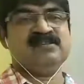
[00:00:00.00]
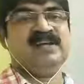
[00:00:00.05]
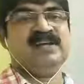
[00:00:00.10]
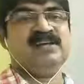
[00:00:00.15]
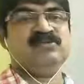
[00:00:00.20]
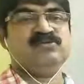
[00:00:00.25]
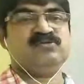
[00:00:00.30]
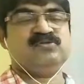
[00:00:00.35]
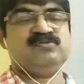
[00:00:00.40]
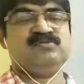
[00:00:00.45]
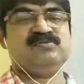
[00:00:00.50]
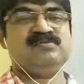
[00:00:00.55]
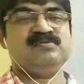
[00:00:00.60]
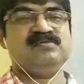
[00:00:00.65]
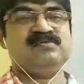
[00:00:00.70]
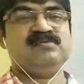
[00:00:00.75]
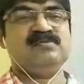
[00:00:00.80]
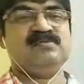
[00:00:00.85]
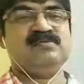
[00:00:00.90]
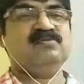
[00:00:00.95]
values.
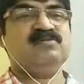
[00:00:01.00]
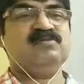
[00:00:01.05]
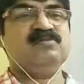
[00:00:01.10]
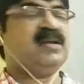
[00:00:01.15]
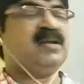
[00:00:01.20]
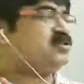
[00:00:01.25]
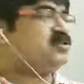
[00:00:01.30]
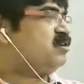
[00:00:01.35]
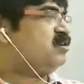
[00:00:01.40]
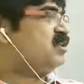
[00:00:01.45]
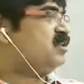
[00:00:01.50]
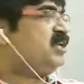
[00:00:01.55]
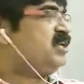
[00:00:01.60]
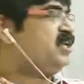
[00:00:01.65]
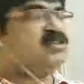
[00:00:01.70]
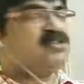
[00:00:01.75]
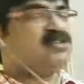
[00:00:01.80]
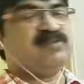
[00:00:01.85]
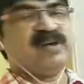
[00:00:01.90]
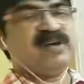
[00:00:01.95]
One is called the
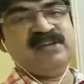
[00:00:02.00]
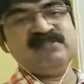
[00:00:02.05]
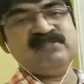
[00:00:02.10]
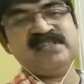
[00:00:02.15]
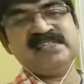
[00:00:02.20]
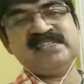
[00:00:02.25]
use value, the